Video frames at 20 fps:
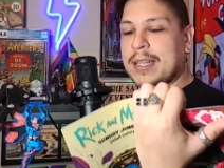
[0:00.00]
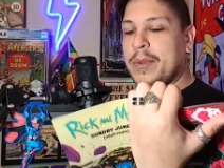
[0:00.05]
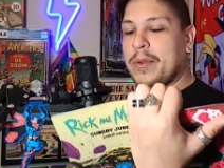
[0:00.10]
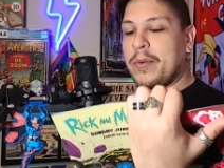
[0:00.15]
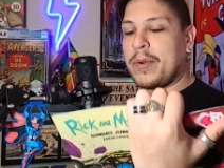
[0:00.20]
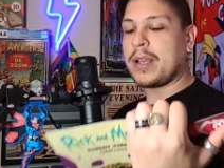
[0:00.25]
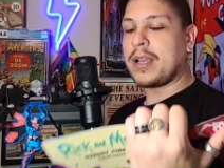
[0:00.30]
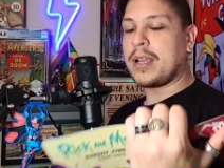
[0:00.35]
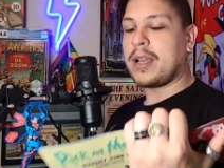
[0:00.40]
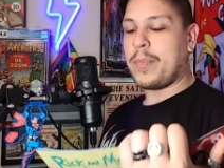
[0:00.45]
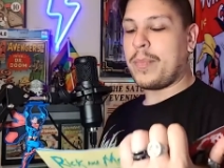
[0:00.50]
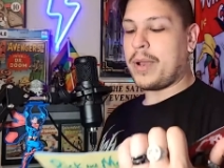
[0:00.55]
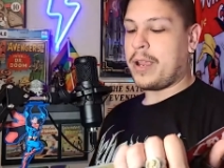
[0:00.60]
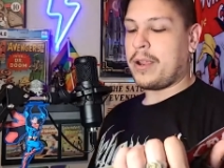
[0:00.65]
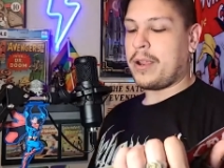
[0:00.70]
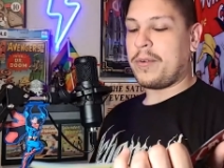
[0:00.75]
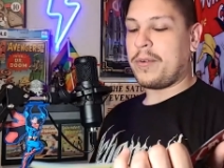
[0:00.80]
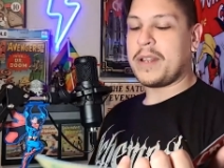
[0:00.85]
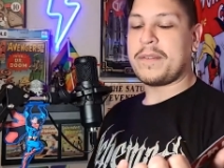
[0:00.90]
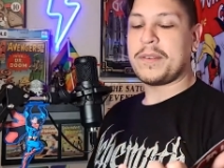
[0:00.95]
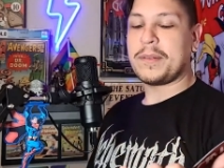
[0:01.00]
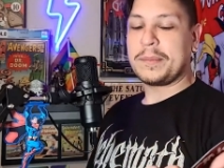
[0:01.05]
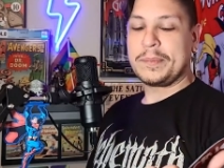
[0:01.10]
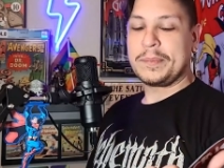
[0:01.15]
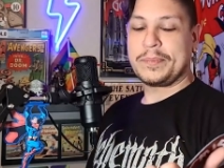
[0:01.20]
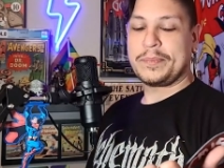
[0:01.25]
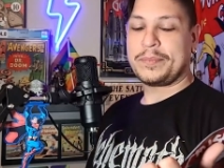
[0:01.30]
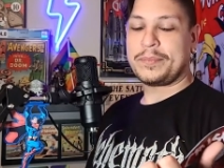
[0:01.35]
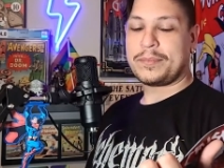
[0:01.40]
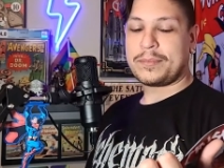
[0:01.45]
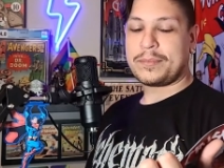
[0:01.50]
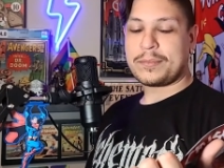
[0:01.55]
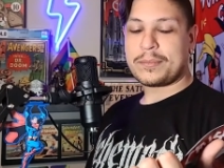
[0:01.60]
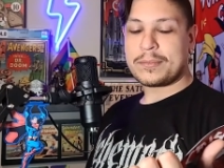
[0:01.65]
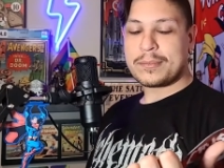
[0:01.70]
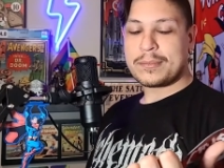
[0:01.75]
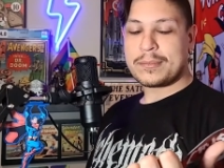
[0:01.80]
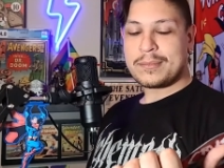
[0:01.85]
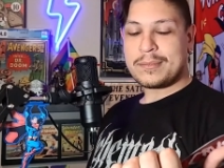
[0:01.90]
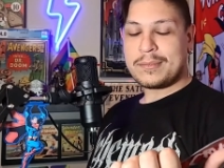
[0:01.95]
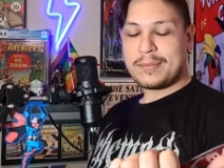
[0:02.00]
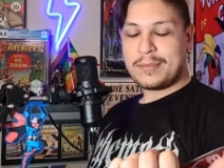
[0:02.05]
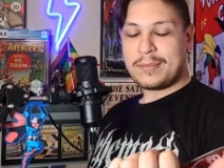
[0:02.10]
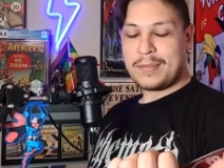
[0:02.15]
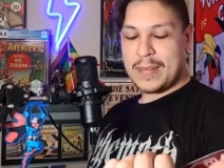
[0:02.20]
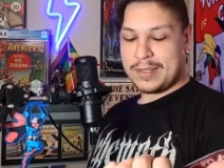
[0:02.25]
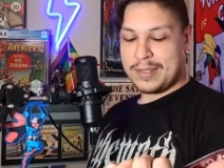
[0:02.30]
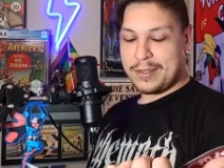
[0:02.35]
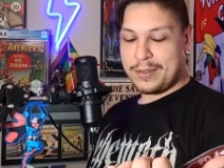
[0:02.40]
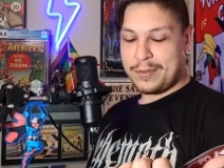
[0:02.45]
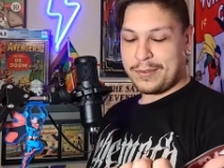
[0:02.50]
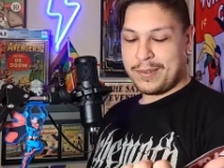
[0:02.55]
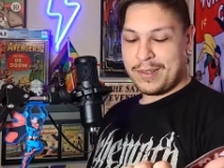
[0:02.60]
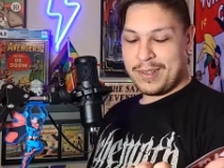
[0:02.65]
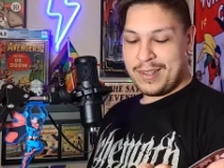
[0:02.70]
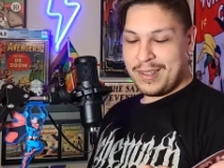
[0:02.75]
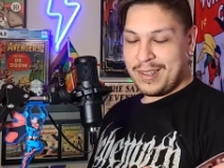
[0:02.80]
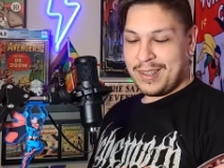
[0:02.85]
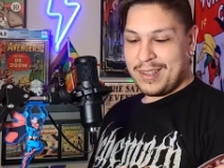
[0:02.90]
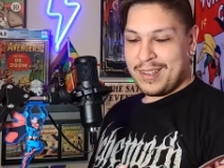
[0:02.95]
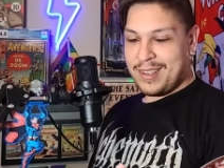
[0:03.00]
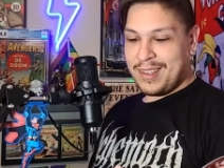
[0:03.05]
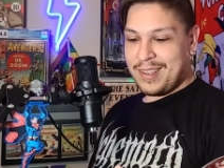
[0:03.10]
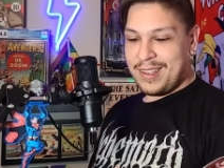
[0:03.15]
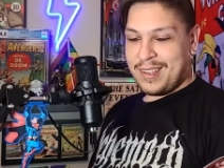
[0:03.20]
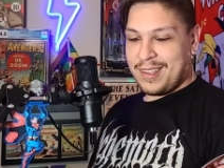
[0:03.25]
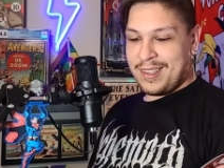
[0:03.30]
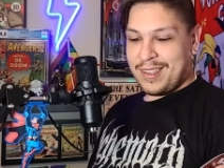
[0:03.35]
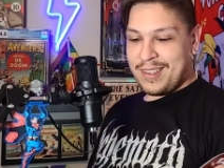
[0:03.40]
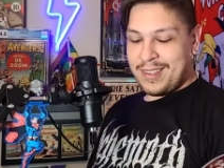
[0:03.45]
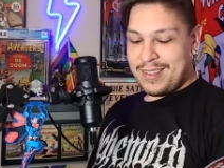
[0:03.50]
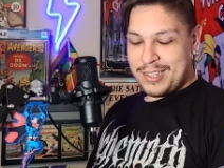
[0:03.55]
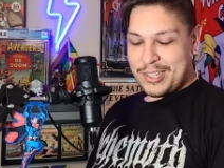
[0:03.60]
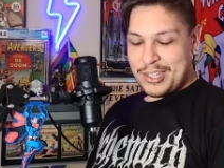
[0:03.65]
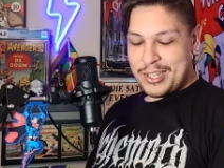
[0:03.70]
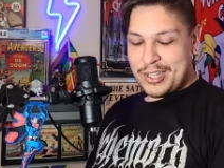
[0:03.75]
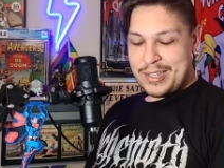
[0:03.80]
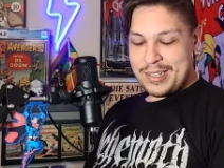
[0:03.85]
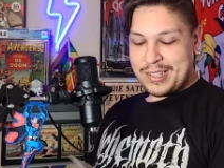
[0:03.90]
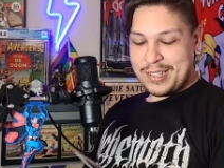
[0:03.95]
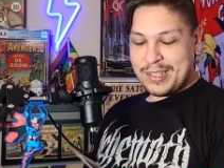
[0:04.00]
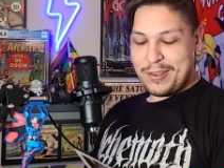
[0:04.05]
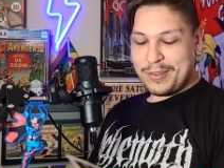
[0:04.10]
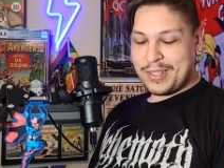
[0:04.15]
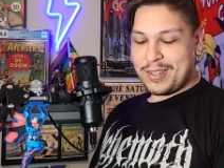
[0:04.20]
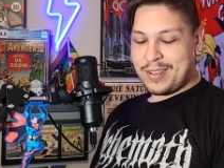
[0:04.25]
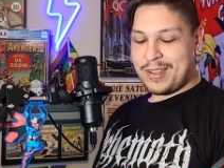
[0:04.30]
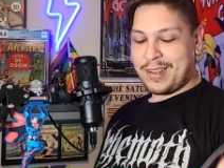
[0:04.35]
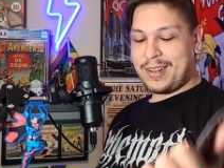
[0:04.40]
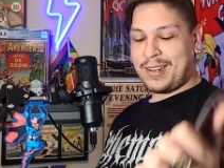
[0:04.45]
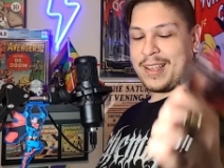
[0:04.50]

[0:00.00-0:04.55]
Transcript: you want to come by or whatever so she just goes on